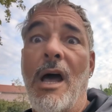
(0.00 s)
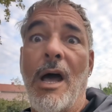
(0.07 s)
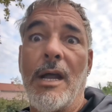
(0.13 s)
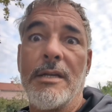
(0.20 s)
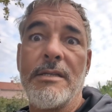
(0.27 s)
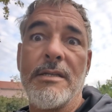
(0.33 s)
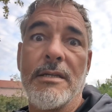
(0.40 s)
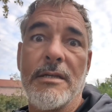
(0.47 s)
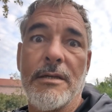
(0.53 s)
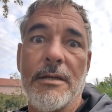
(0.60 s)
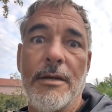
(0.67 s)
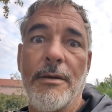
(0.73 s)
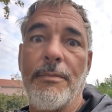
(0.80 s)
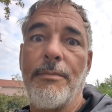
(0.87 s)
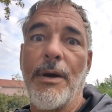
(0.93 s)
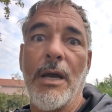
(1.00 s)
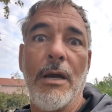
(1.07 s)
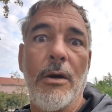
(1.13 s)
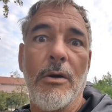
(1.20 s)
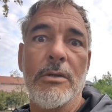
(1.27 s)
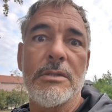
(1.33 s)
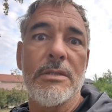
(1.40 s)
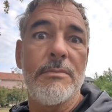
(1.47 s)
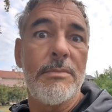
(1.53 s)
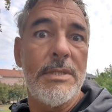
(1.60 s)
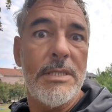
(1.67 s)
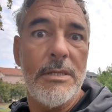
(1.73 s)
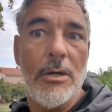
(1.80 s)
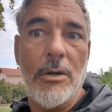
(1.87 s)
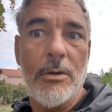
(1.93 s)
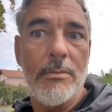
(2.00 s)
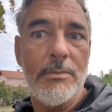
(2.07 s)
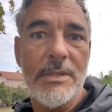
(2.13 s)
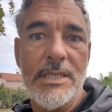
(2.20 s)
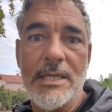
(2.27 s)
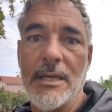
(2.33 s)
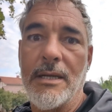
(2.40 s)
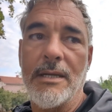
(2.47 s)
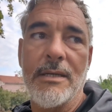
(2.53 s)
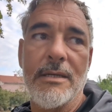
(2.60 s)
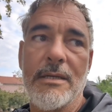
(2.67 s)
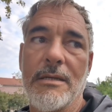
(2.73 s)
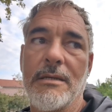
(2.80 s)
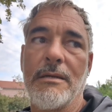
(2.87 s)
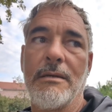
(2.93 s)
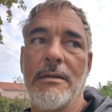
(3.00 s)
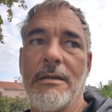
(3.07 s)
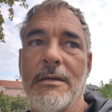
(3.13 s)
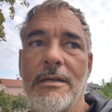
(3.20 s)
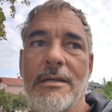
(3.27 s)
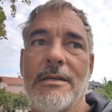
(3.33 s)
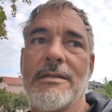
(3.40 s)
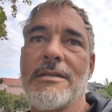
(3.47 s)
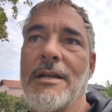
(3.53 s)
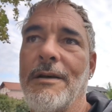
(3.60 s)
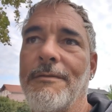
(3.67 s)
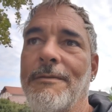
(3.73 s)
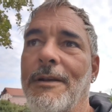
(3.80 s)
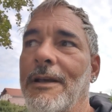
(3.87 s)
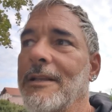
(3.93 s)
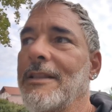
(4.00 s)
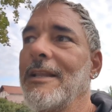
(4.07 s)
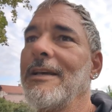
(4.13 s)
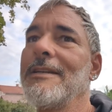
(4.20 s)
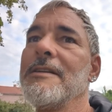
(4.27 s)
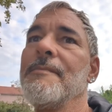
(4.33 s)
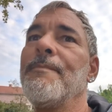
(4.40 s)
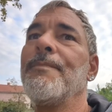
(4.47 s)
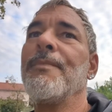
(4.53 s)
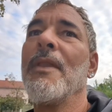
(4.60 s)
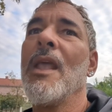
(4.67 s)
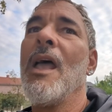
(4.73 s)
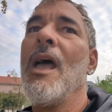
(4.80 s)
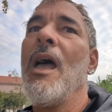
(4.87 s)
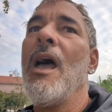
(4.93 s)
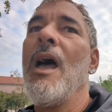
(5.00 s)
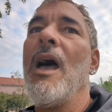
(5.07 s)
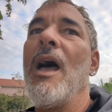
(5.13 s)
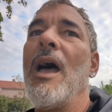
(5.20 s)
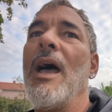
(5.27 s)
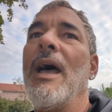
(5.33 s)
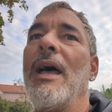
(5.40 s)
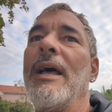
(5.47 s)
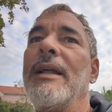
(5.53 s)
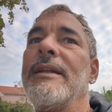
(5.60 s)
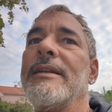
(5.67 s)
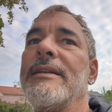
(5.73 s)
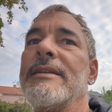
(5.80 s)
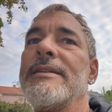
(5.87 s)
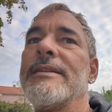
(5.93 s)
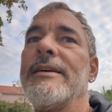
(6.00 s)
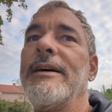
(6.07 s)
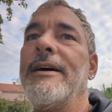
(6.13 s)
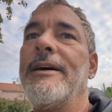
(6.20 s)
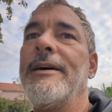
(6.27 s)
hunted by autumn storms and stuff like that. And